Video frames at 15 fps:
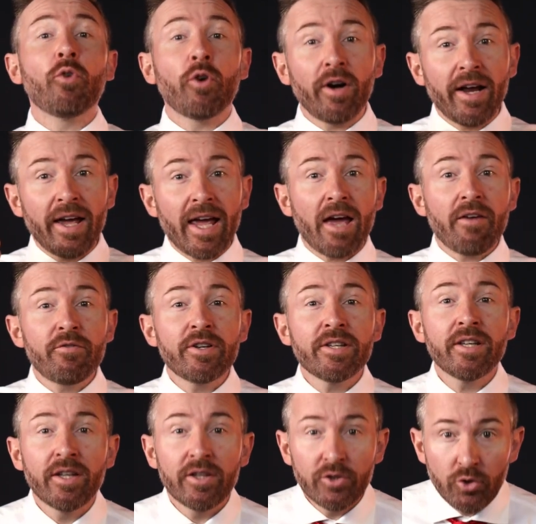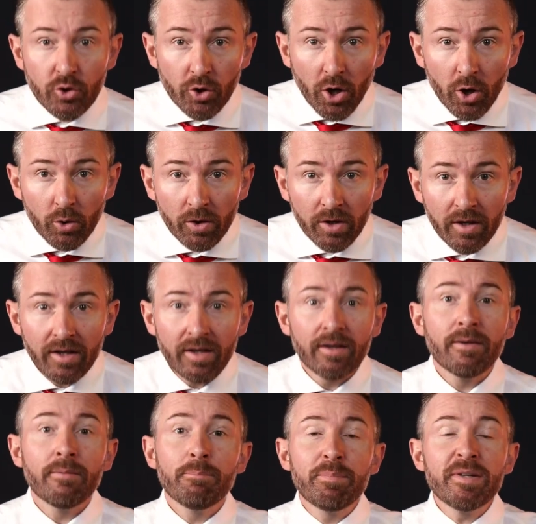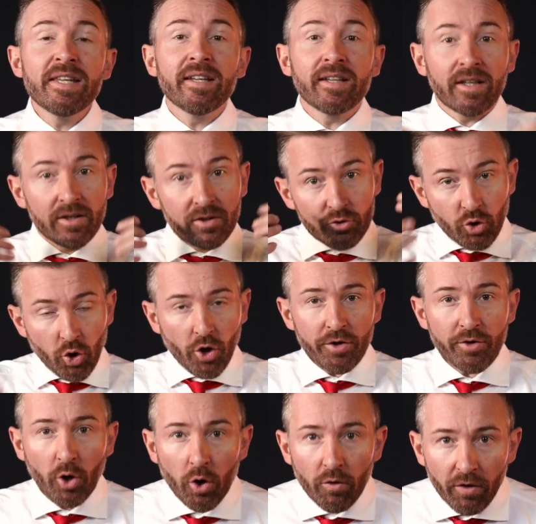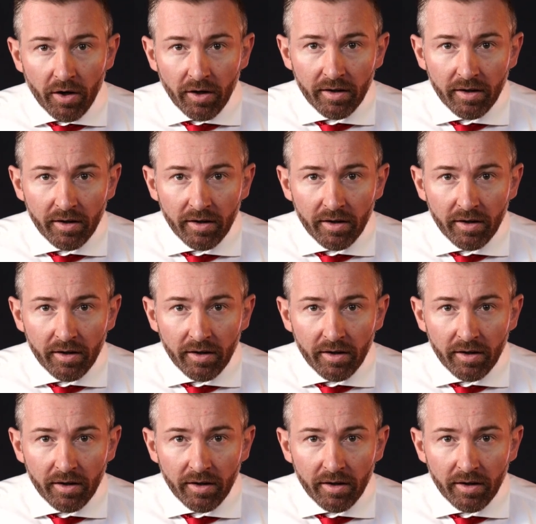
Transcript: every euro being turned over,